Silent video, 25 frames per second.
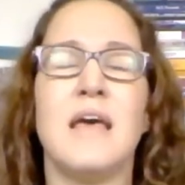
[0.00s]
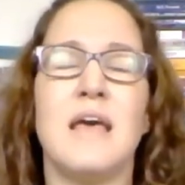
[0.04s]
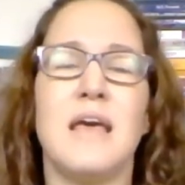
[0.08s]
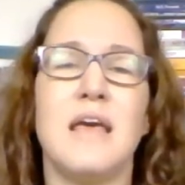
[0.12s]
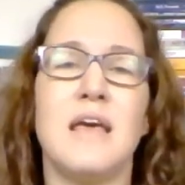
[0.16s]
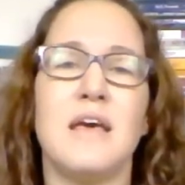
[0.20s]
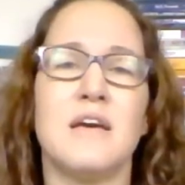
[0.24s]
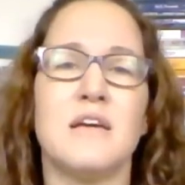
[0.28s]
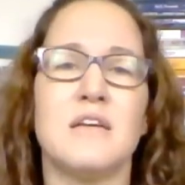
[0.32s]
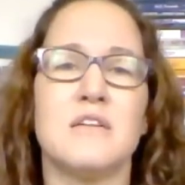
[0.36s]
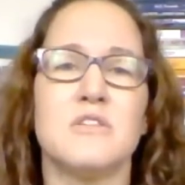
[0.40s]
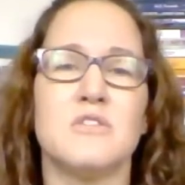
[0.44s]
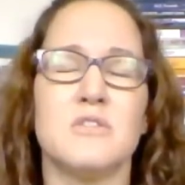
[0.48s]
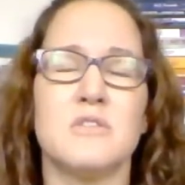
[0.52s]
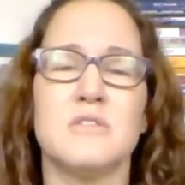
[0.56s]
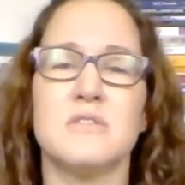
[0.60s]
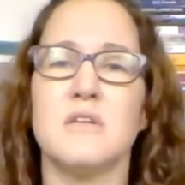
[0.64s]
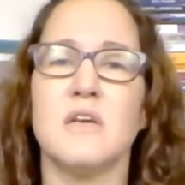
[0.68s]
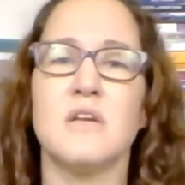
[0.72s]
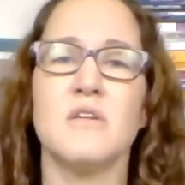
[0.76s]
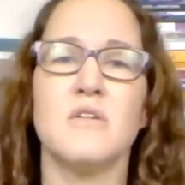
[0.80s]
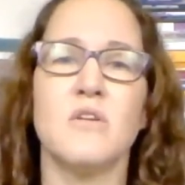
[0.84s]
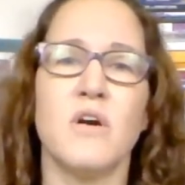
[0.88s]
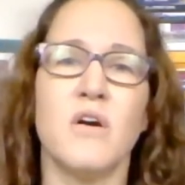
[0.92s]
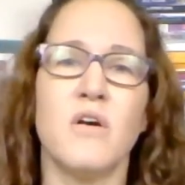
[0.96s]
And she's
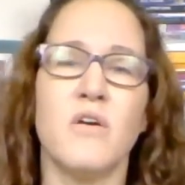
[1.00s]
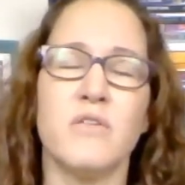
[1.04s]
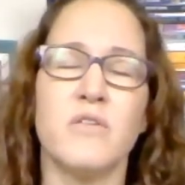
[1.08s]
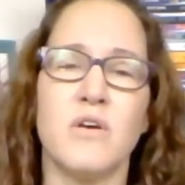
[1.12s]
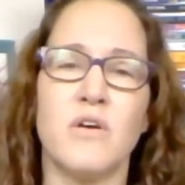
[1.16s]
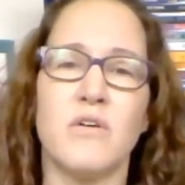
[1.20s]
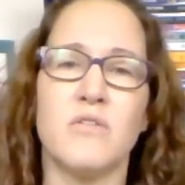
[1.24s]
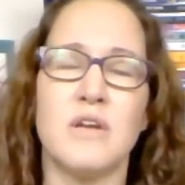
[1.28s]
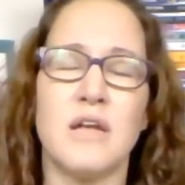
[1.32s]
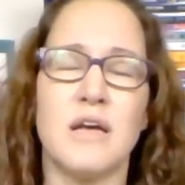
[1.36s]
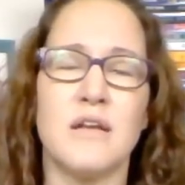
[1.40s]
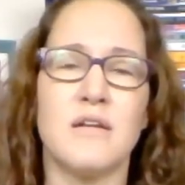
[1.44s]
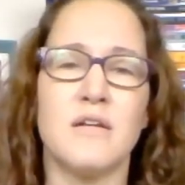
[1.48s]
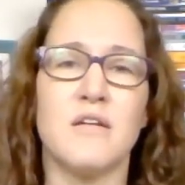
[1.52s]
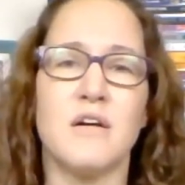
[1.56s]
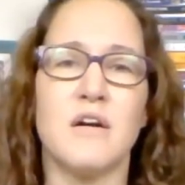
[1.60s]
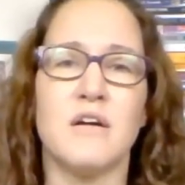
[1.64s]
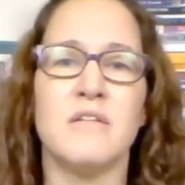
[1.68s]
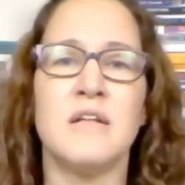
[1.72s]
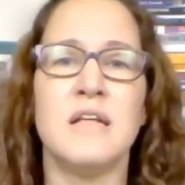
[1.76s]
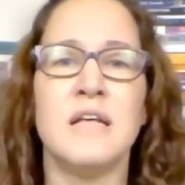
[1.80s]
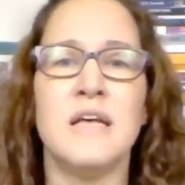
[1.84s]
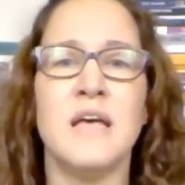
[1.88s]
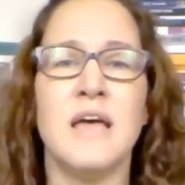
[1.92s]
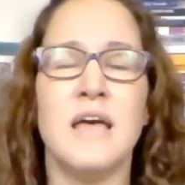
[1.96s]
like, no, not at
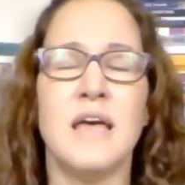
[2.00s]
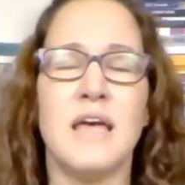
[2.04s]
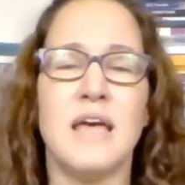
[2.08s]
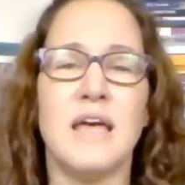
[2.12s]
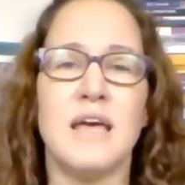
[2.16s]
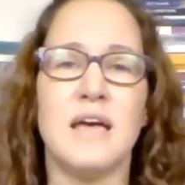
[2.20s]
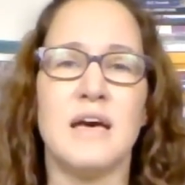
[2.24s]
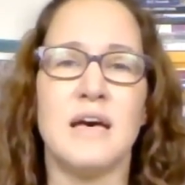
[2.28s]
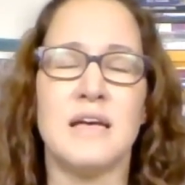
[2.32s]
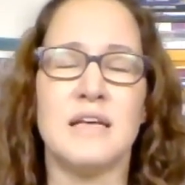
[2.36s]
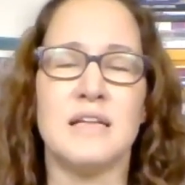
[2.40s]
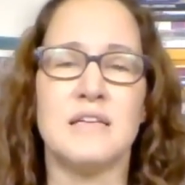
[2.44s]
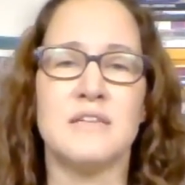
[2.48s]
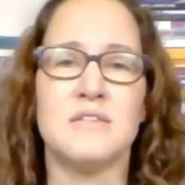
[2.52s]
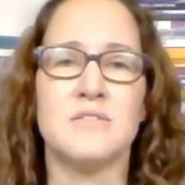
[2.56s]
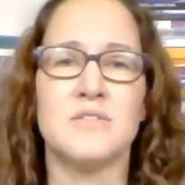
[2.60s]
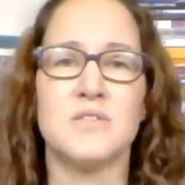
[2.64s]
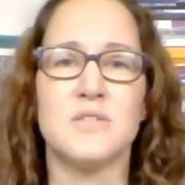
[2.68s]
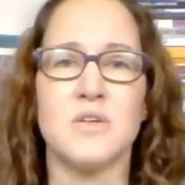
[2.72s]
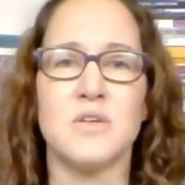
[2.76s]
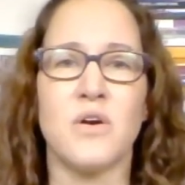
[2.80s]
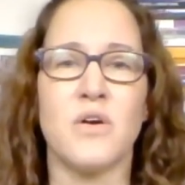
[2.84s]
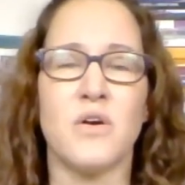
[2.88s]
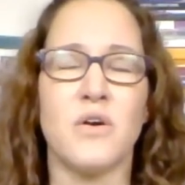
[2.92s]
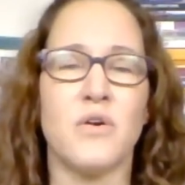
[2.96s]
all. And
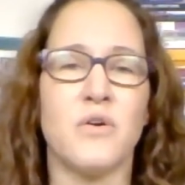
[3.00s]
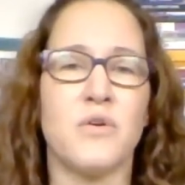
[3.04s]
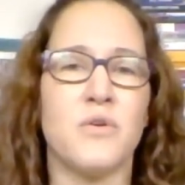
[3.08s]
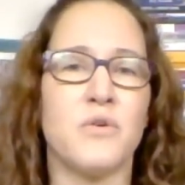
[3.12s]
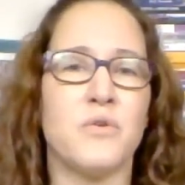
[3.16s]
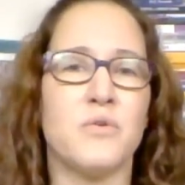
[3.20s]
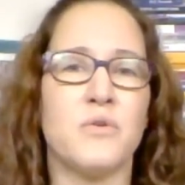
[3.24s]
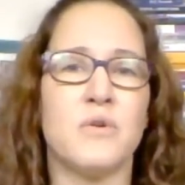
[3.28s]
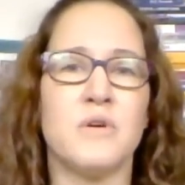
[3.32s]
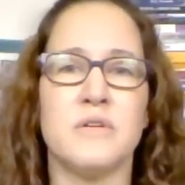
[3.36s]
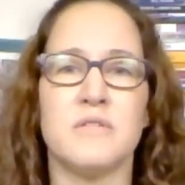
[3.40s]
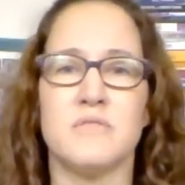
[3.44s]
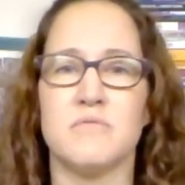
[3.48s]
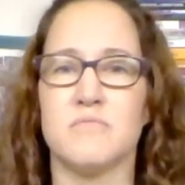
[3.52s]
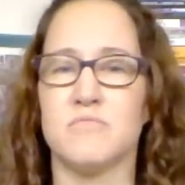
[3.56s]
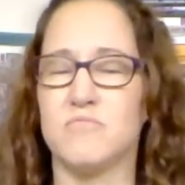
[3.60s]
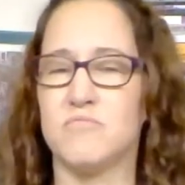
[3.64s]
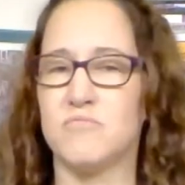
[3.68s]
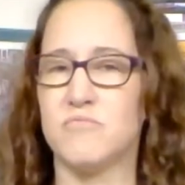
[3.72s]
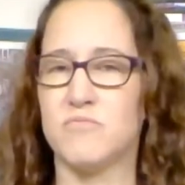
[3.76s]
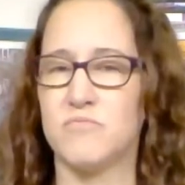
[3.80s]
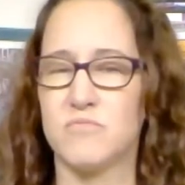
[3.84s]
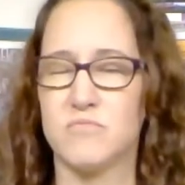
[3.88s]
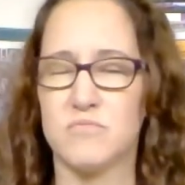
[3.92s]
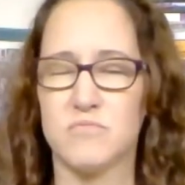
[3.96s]
so
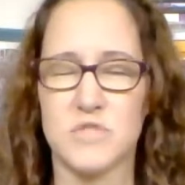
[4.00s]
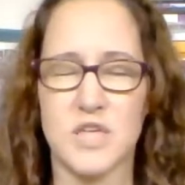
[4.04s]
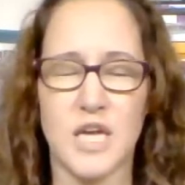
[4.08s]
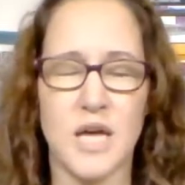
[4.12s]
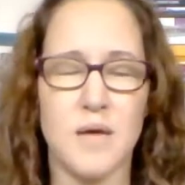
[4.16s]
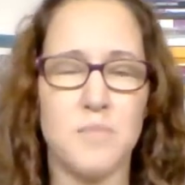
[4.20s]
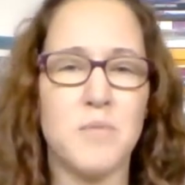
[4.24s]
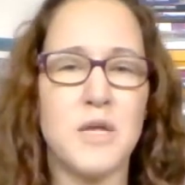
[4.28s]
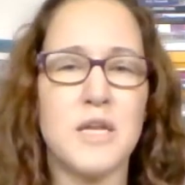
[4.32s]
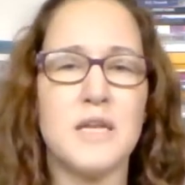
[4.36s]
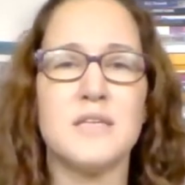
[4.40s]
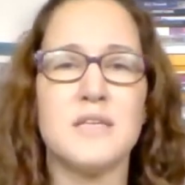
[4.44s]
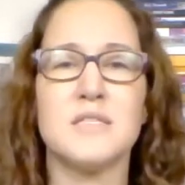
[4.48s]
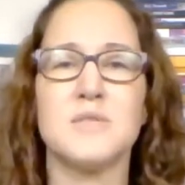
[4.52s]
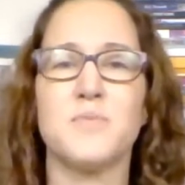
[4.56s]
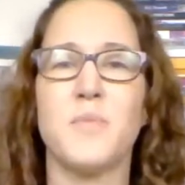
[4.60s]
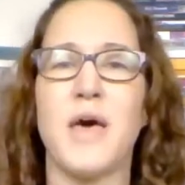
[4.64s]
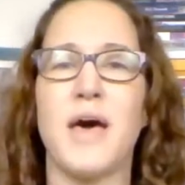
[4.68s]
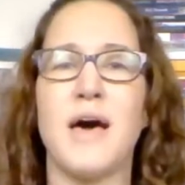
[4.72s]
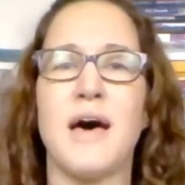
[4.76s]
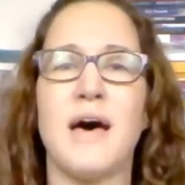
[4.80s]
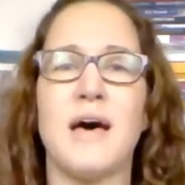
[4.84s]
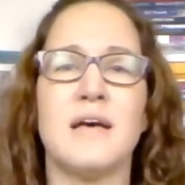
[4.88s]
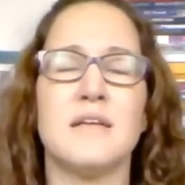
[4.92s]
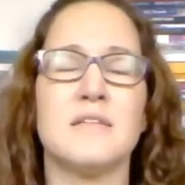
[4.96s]
10 minutes
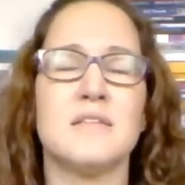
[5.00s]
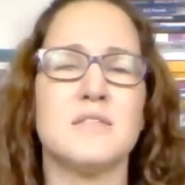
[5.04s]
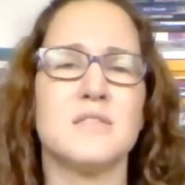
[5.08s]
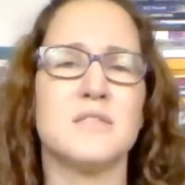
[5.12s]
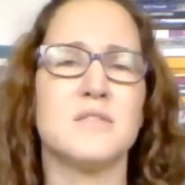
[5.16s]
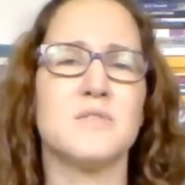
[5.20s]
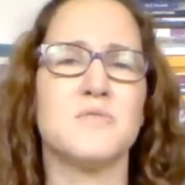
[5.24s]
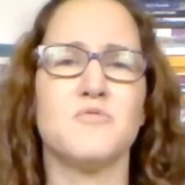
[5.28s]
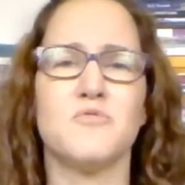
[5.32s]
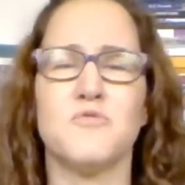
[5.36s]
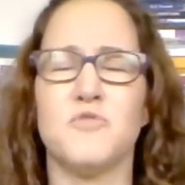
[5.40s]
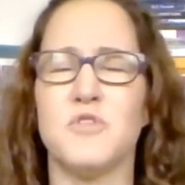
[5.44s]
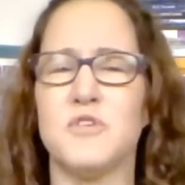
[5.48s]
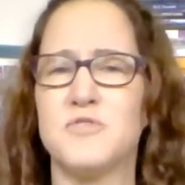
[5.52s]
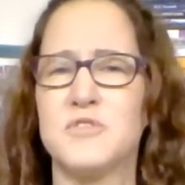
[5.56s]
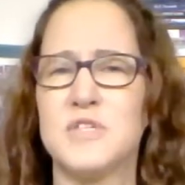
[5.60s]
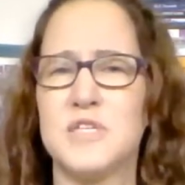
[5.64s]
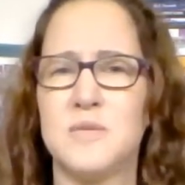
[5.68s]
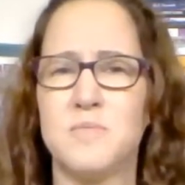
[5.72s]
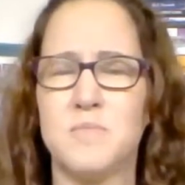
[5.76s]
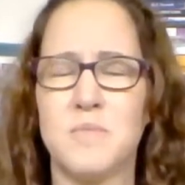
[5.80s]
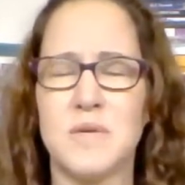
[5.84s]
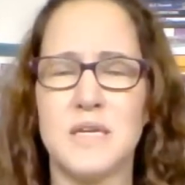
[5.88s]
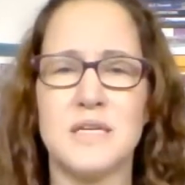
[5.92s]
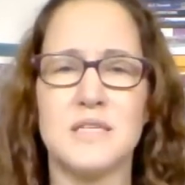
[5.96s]
passed,
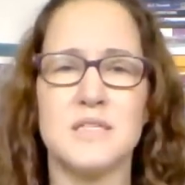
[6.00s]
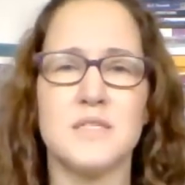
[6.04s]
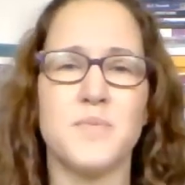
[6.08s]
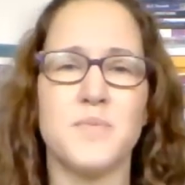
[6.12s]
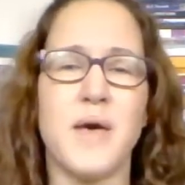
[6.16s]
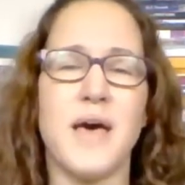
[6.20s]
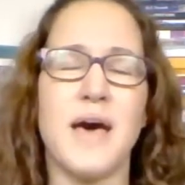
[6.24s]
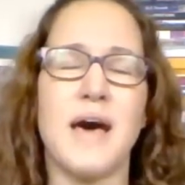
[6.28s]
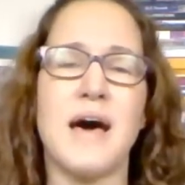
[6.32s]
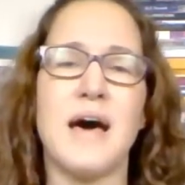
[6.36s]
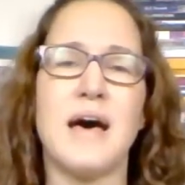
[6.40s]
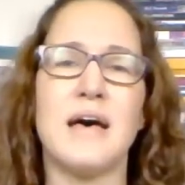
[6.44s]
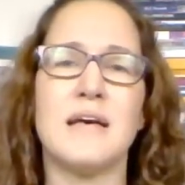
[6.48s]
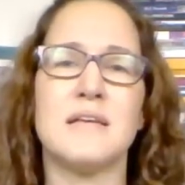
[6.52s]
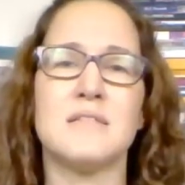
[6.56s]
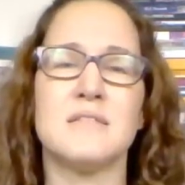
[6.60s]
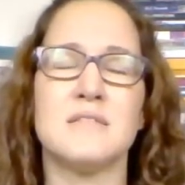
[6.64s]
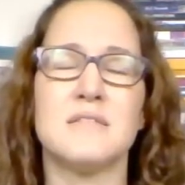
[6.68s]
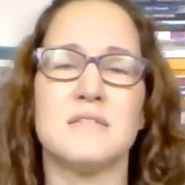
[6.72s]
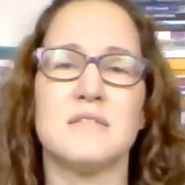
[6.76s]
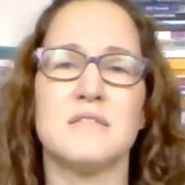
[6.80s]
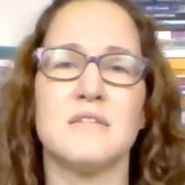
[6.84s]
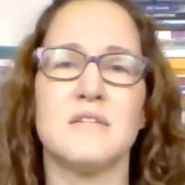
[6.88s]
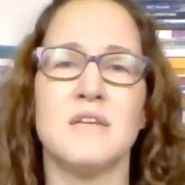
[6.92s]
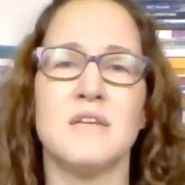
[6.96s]
15 minutes
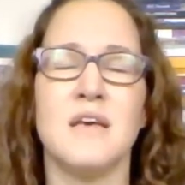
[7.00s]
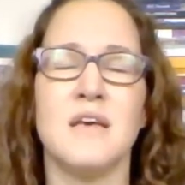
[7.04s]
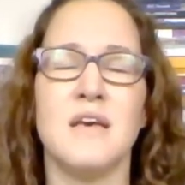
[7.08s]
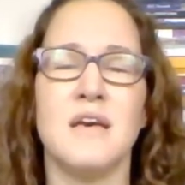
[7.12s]
passed.